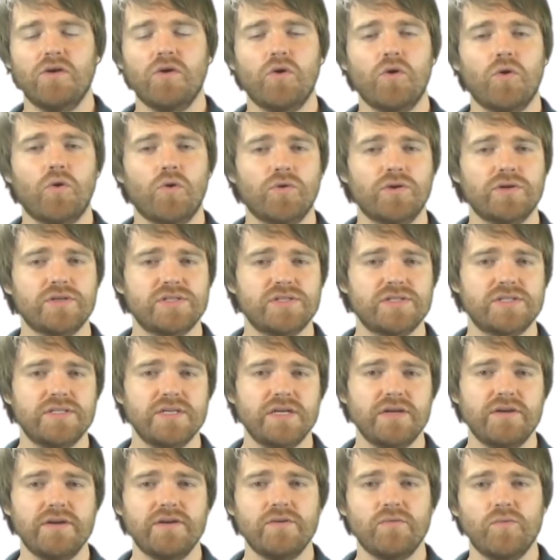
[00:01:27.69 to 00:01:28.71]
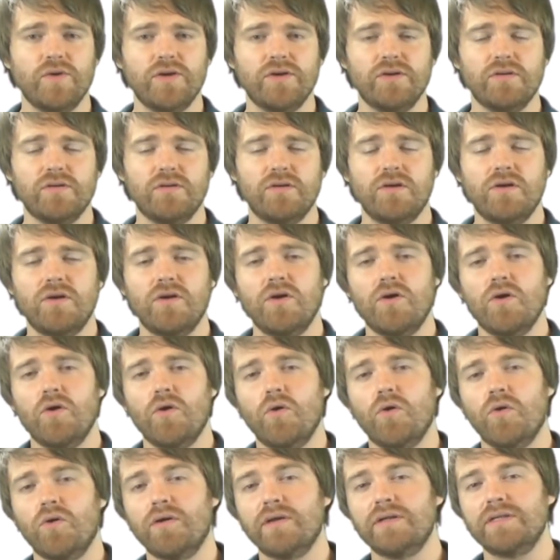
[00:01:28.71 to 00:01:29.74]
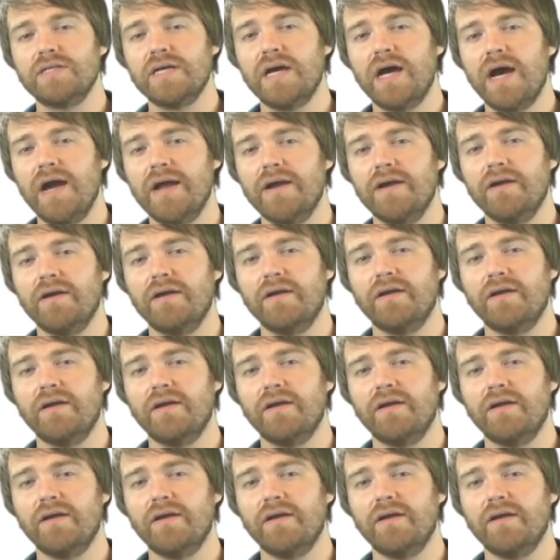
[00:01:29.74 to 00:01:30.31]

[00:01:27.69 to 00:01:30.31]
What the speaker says: or a steering wheel or a tire,